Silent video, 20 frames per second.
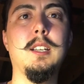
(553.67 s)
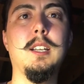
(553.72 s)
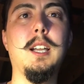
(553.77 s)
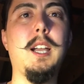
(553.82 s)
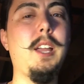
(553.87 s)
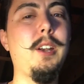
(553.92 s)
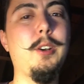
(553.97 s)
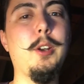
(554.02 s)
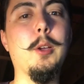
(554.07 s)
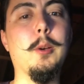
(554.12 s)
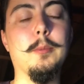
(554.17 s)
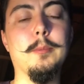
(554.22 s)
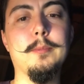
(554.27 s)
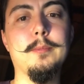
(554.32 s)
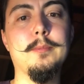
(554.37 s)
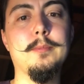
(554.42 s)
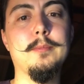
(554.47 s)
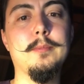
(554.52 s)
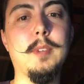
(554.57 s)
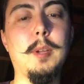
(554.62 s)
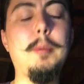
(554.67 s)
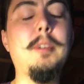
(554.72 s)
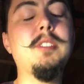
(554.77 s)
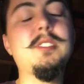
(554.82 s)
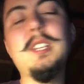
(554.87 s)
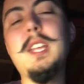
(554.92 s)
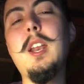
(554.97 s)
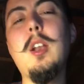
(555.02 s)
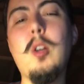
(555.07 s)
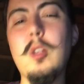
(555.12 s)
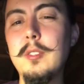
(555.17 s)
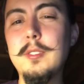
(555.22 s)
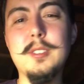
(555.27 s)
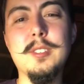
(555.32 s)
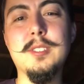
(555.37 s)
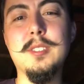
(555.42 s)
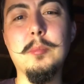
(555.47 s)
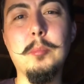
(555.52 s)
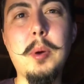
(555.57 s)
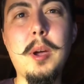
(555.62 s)
I don't know. I'm not saying all this
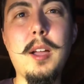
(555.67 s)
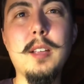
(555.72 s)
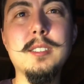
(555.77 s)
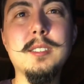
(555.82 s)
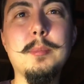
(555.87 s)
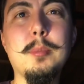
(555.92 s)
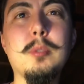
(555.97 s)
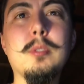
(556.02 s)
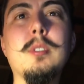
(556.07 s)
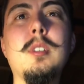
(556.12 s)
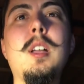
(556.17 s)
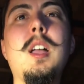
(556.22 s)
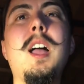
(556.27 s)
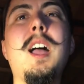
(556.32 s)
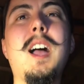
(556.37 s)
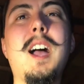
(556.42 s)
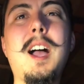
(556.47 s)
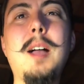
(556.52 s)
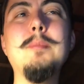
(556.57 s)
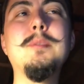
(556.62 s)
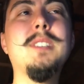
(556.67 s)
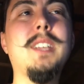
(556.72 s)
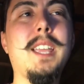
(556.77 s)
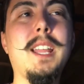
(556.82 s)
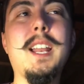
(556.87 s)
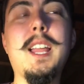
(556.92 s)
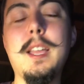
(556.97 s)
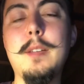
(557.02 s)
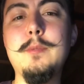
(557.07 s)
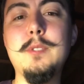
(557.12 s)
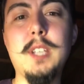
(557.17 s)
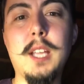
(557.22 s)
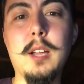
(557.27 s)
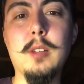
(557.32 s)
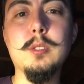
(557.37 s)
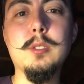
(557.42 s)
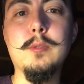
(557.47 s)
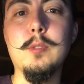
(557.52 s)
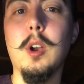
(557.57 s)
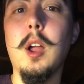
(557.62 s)
is impossible. I'm saying I have
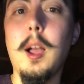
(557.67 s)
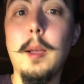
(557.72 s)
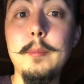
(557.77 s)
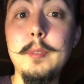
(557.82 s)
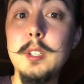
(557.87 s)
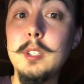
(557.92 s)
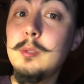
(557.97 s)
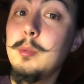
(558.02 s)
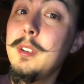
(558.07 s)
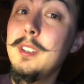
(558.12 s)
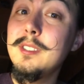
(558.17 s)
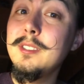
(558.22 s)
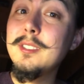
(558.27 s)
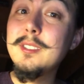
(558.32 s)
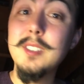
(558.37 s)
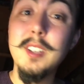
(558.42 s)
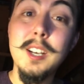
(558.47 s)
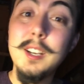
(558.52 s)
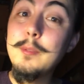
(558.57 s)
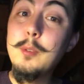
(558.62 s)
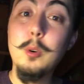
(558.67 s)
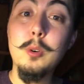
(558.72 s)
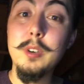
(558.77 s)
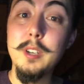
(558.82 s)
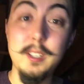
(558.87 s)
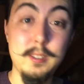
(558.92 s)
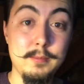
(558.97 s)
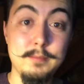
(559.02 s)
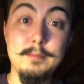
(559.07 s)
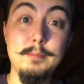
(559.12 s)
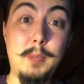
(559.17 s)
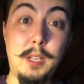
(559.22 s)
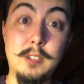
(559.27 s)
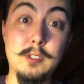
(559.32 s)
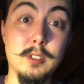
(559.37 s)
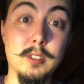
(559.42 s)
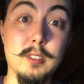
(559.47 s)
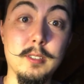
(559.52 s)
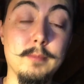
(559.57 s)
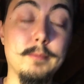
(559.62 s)
doubts for obvious reasons that I've already
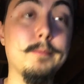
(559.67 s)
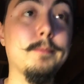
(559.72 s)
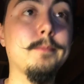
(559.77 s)
mentioned.